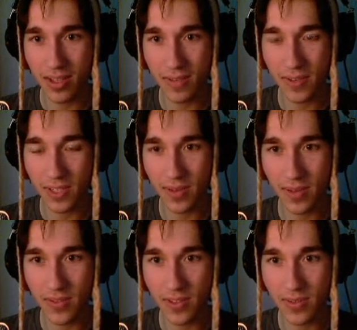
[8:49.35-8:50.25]
First time I've
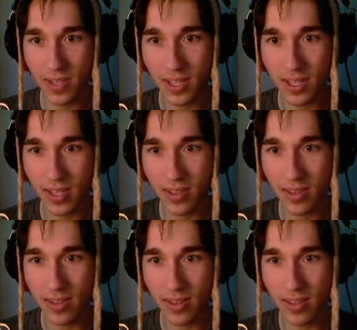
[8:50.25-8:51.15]
used one in like
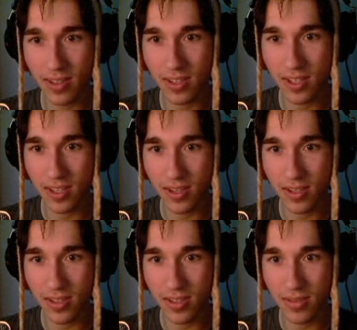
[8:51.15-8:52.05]
30
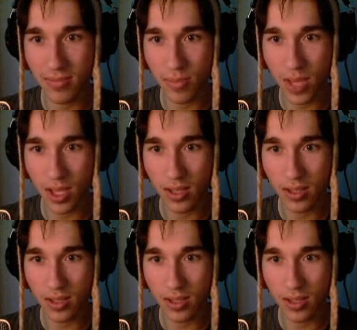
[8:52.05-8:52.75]
years, man.